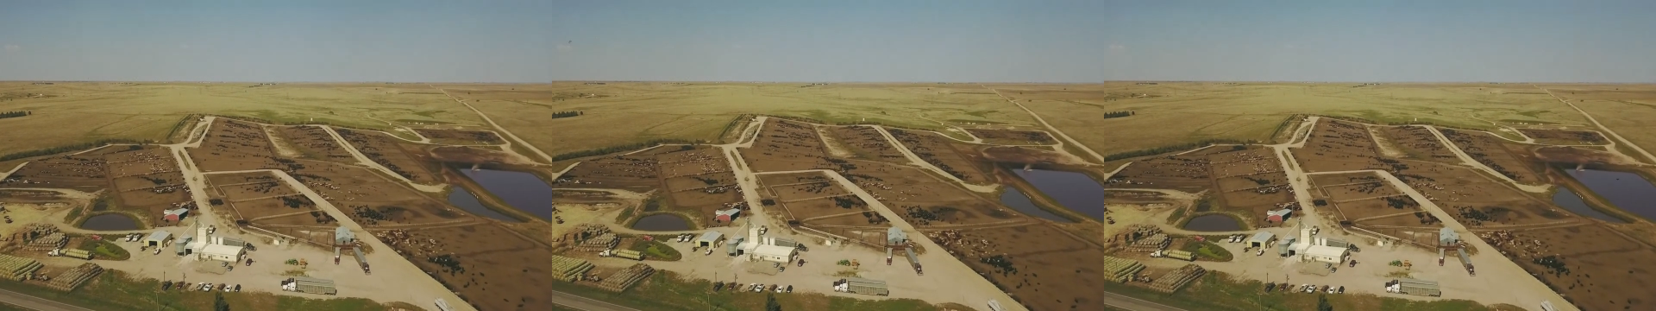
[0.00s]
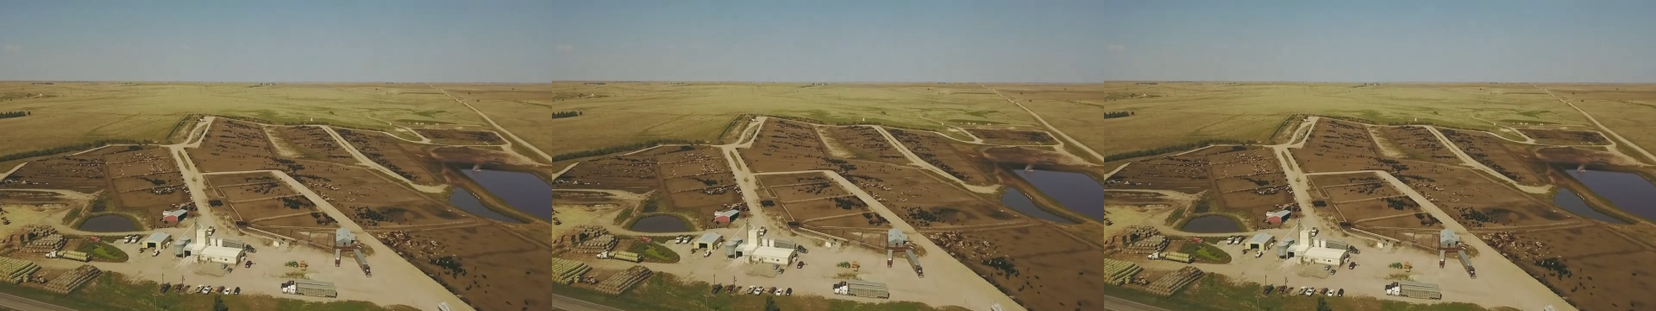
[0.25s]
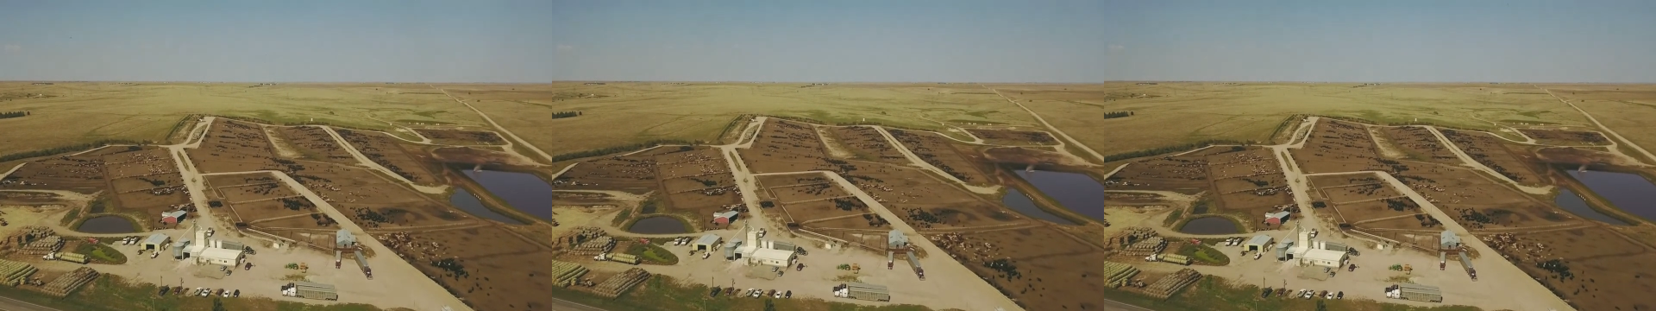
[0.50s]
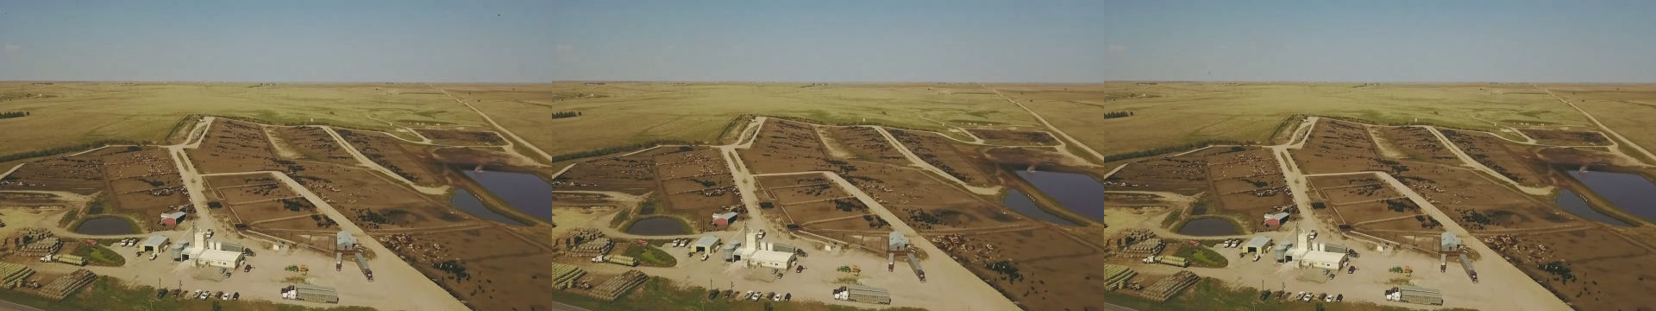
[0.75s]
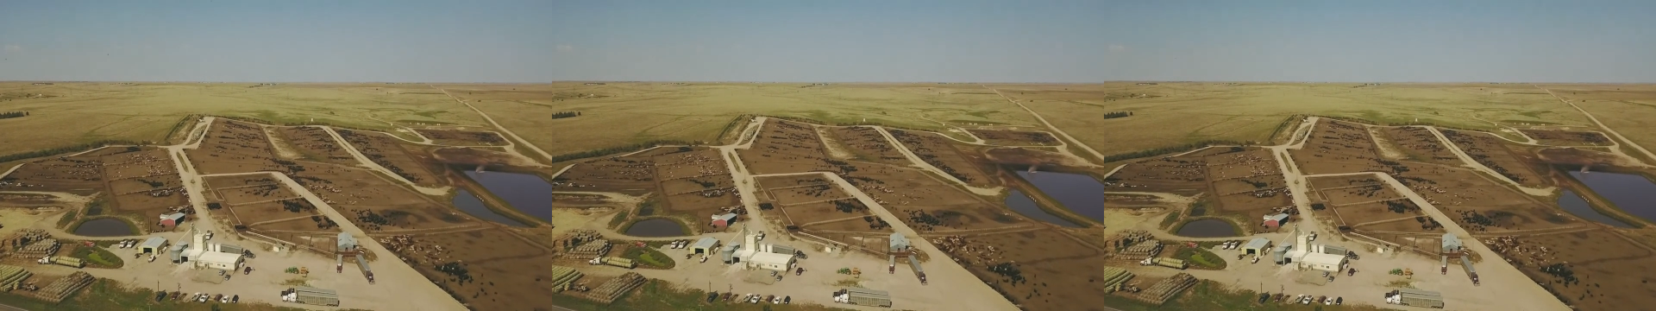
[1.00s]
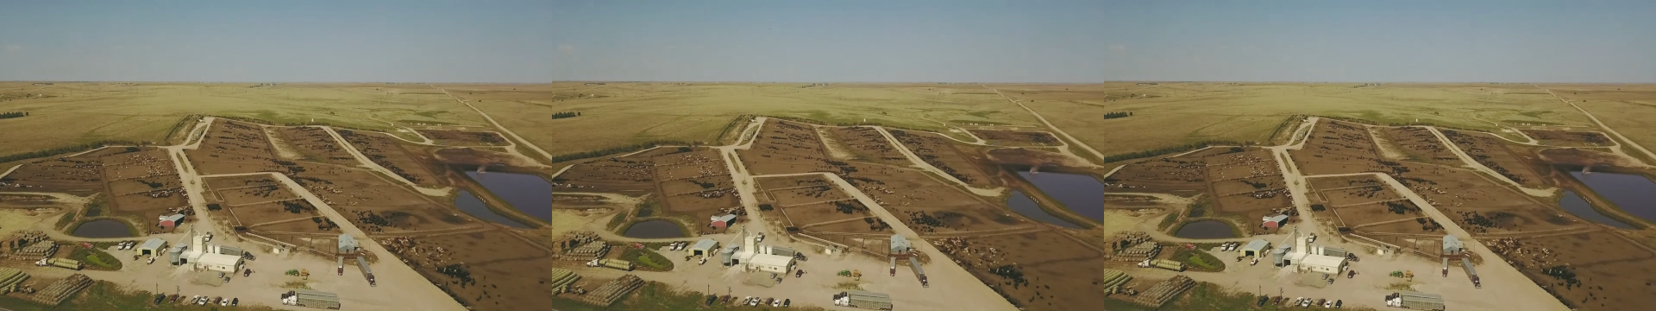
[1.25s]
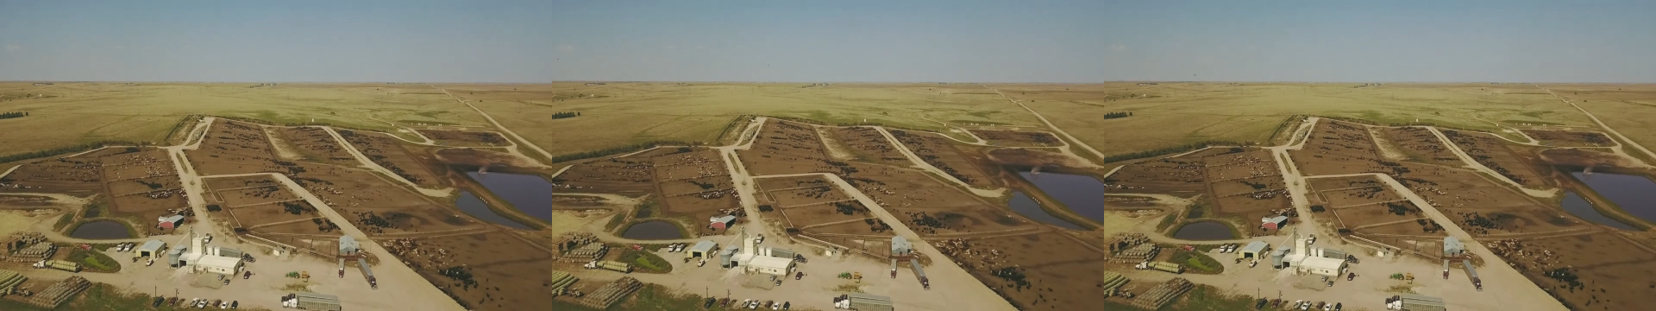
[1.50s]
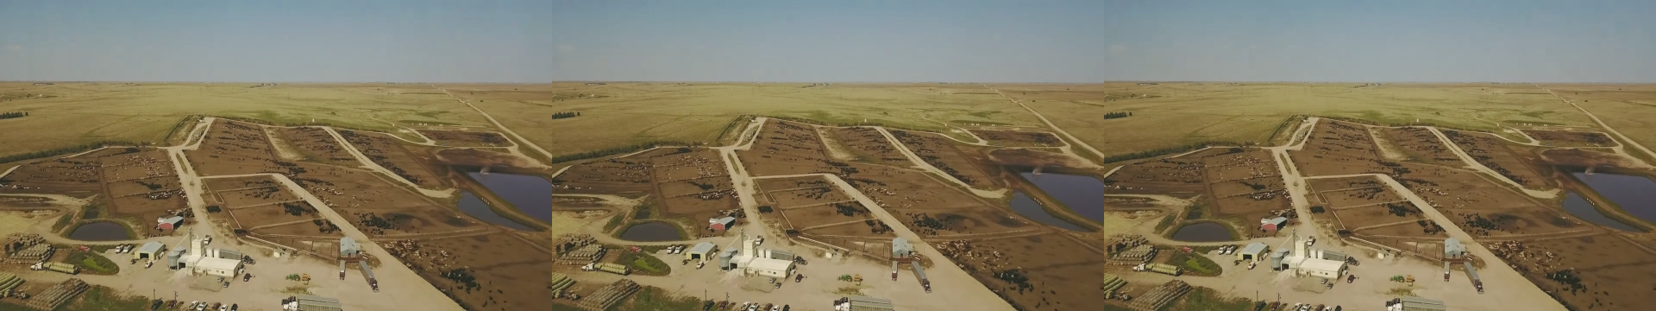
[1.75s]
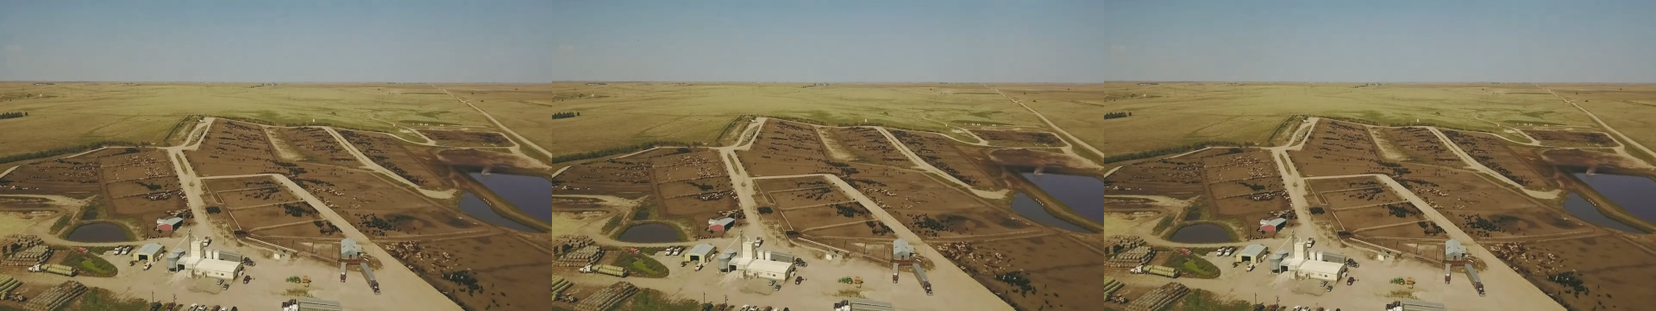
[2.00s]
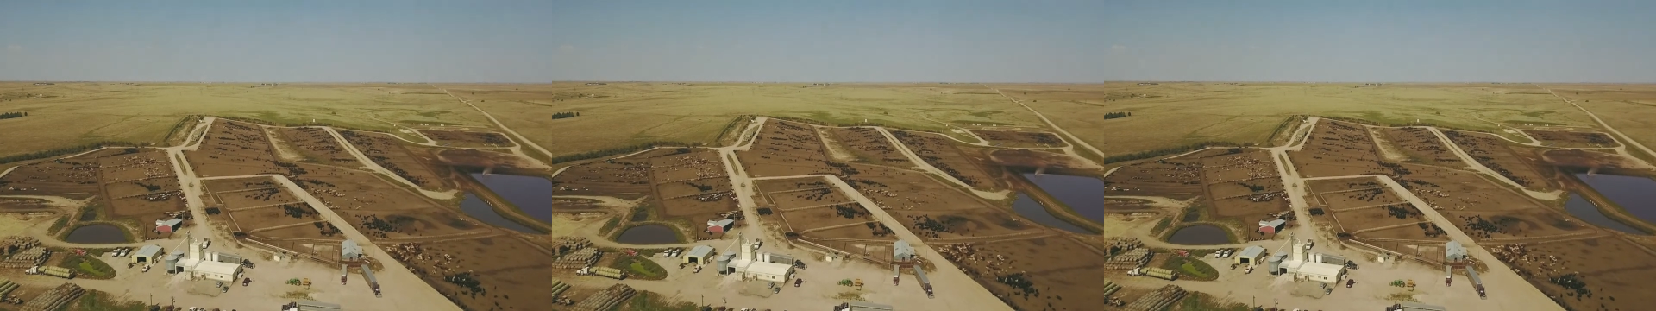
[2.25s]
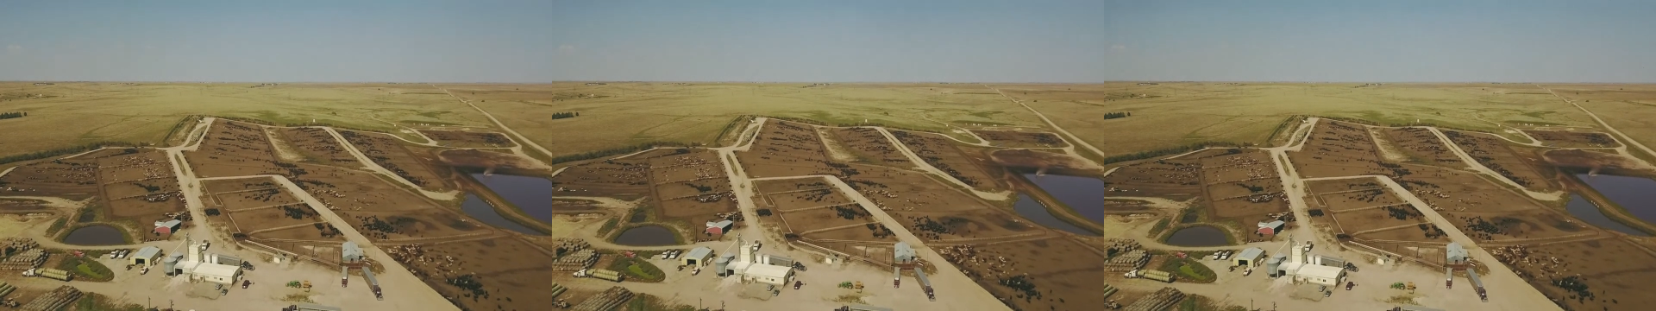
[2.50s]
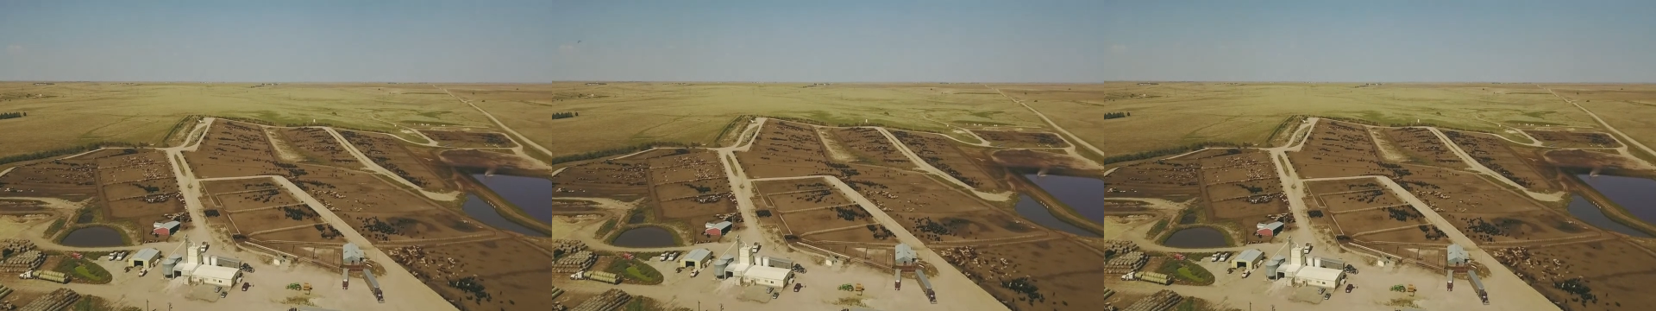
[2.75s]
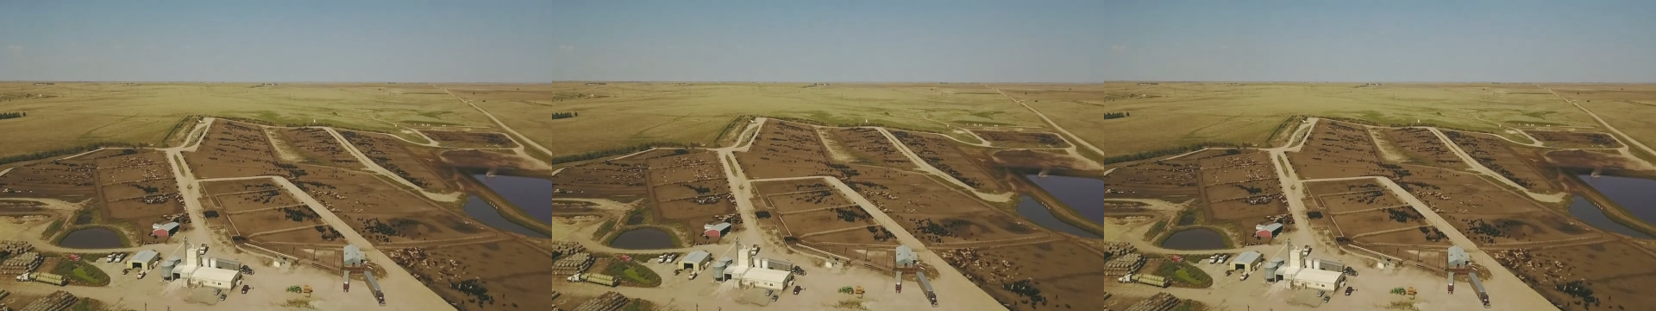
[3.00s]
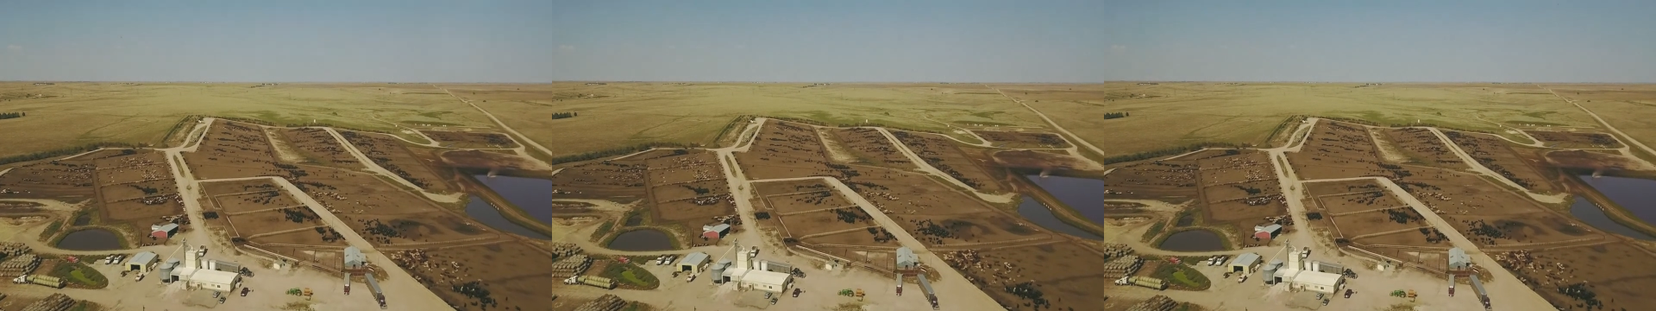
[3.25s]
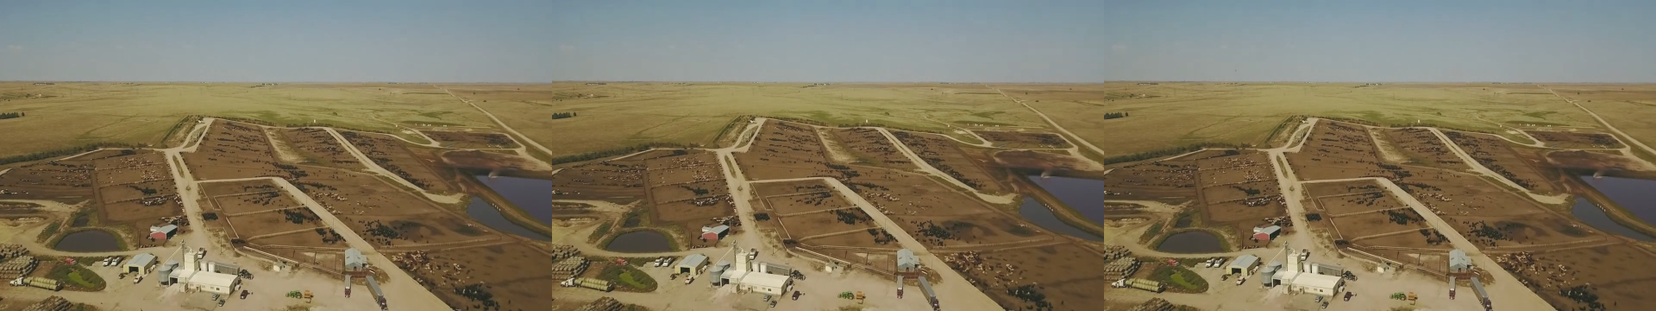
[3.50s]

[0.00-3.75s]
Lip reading: (no speaker visible)